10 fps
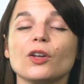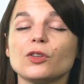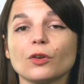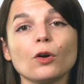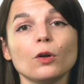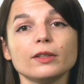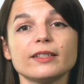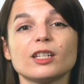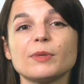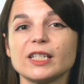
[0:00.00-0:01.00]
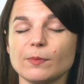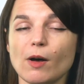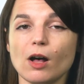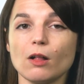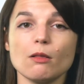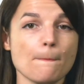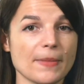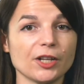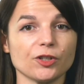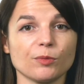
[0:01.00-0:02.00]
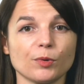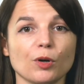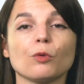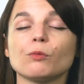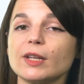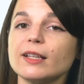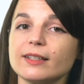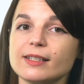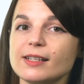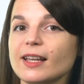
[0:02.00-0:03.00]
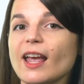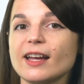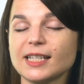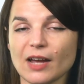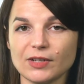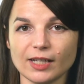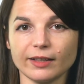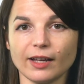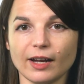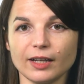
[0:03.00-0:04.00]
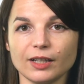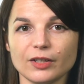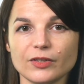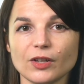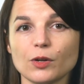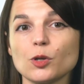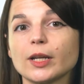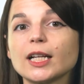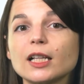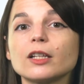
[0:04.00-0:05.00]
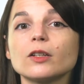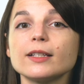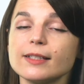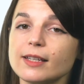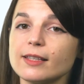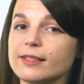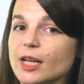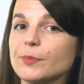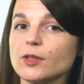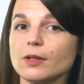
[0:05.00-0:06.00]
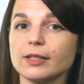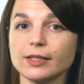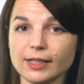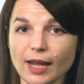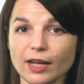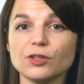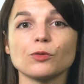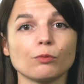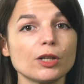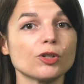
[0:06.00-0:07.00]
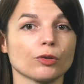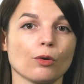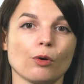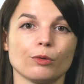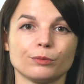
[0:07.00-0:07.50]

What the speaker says: Your goal needs to be small, measurable, realistic, and have a deadline, so you can clearly see the steps you need to take to reach your goal.